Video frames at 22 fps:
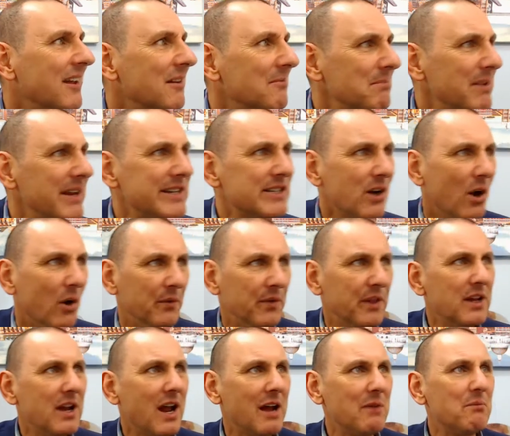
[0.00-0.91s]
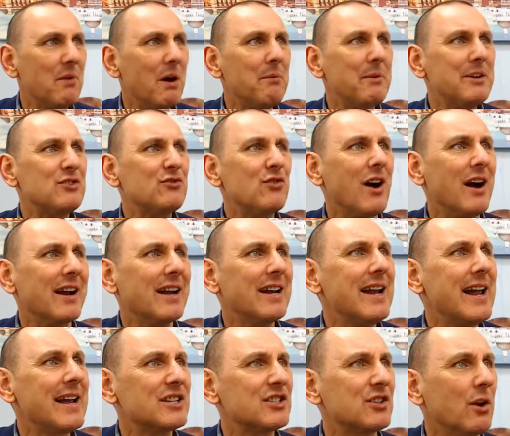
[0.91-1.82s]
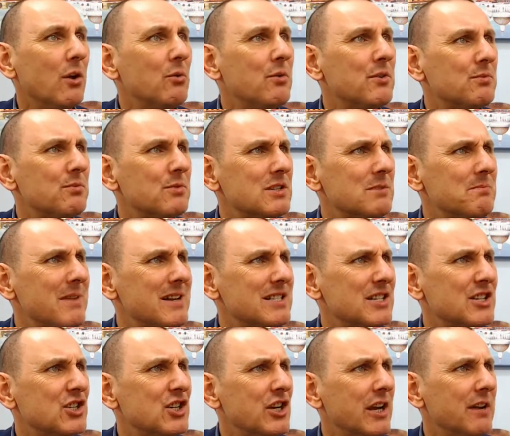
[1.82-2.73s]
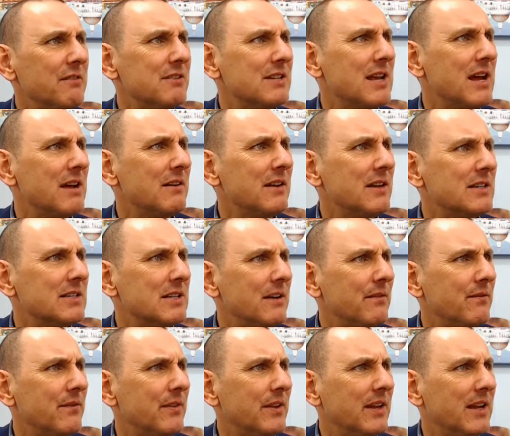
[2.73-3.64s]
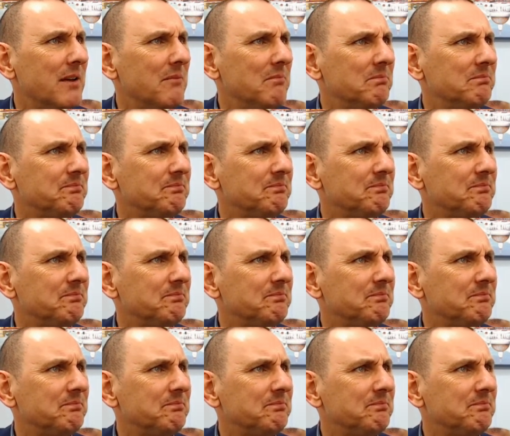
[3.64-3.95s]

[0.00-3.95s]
Please hold the line while we try and connect you. Always was a message here. Is that for the...